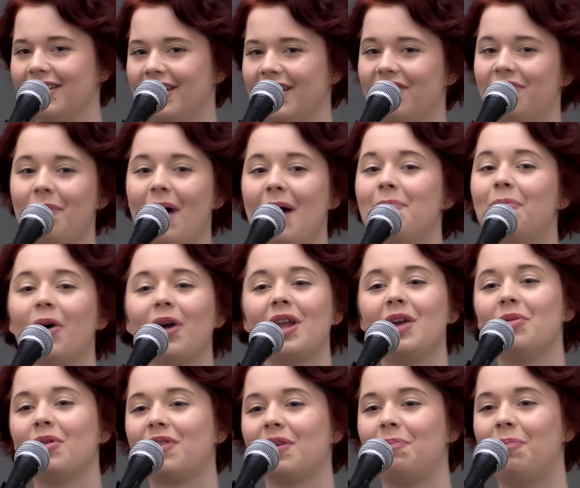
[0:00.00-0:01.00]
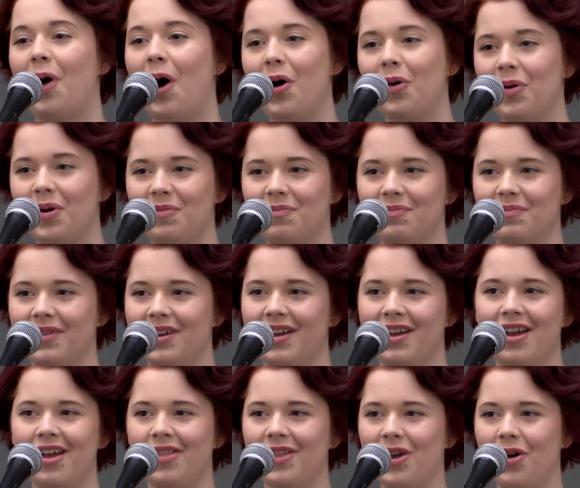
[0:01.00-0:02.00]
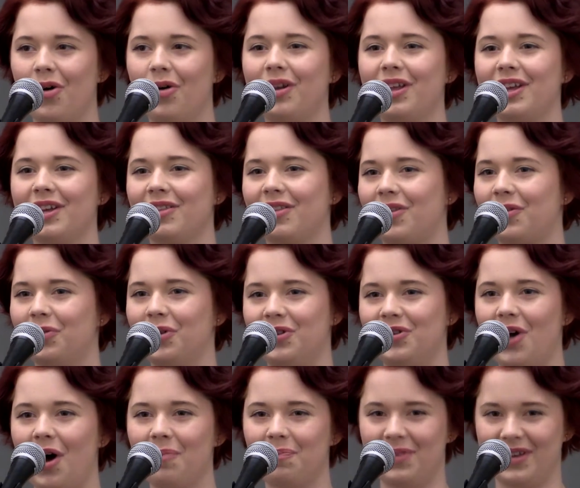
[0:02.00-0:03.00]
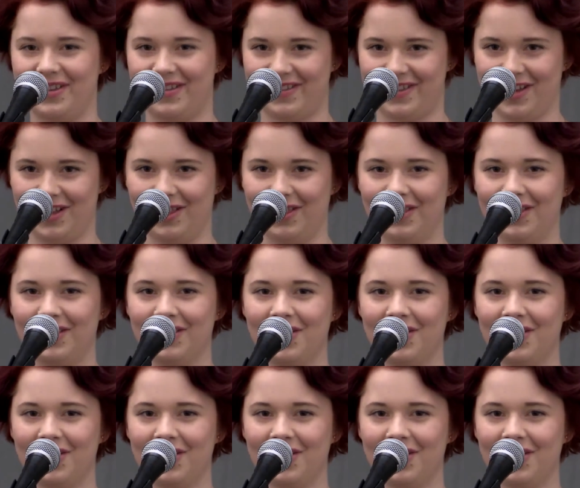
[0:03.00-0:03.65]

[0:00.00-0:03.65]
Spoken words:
If my body was a poem, the audience would not be still.